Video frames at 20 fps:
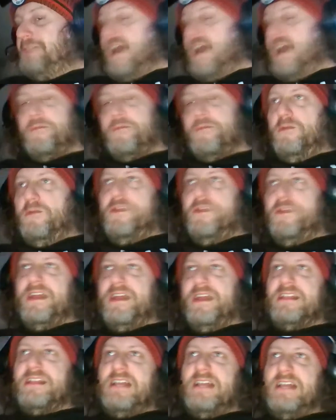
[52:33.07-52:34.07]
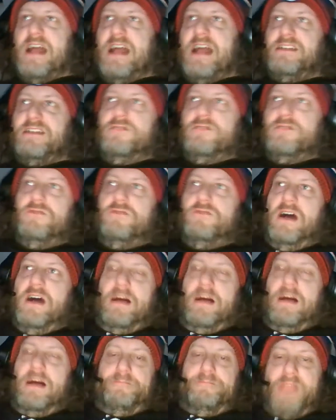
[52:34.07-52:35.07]
I'd be comfortable with it because I
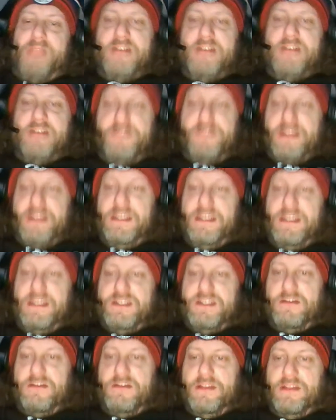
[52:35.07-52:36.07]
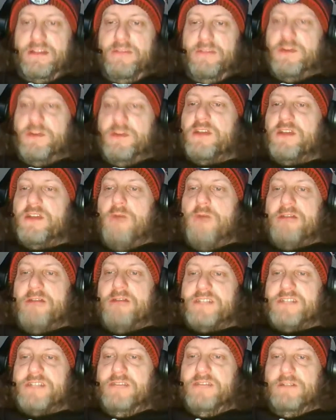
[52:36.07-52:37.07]
do think he's generally a pretty good
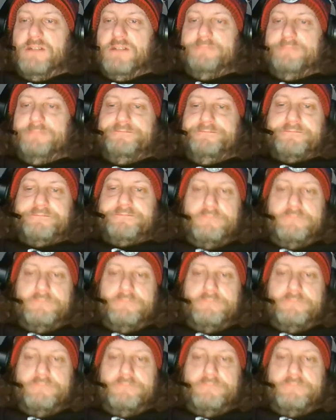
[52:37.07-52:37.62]
wide receiver